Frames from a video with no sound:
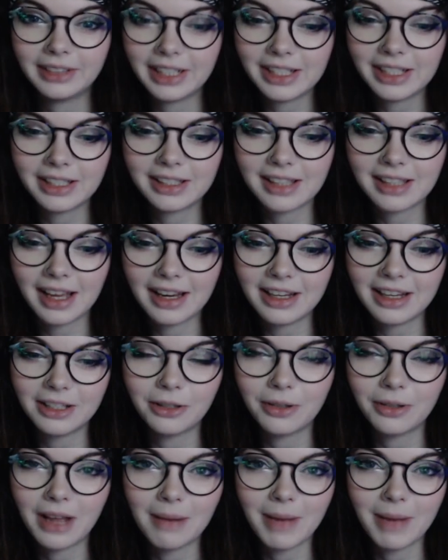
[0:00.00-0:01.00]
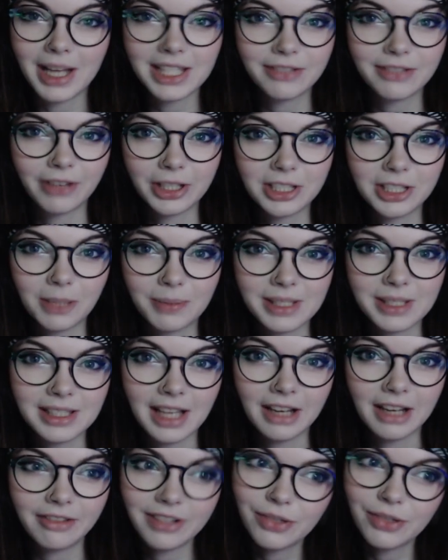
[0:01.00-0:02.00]
He's like, you know, that man's fucked up his
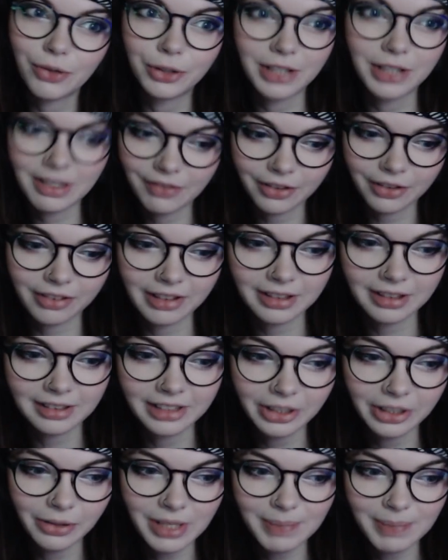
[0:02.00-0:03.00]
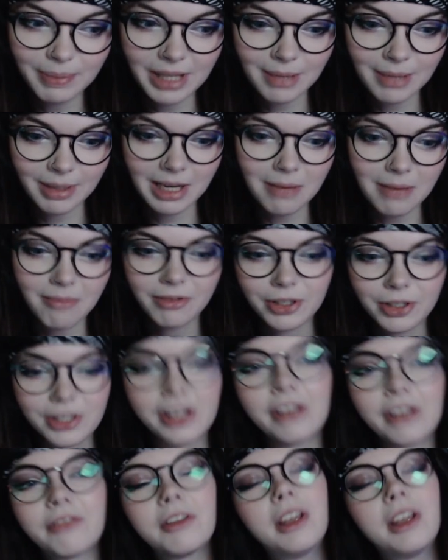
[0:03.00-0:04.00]
life. He's ruined everything. You know, he's blaming him for stuff.